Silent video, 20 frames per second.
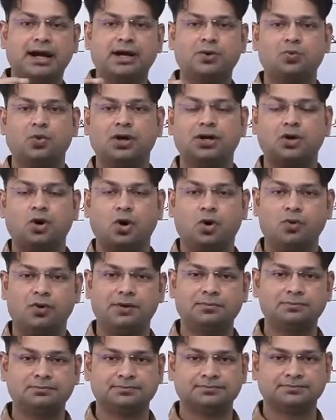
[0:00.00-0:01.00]
and one
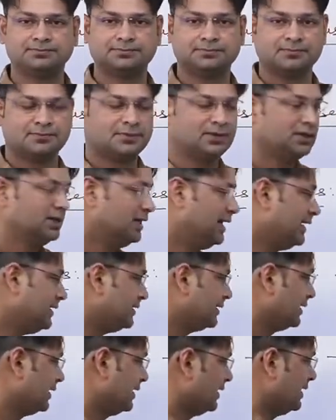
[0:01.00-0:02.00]
ovum,
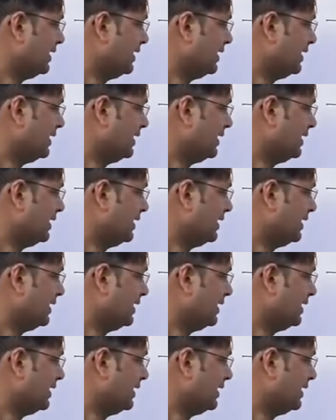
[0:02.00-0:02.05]
right,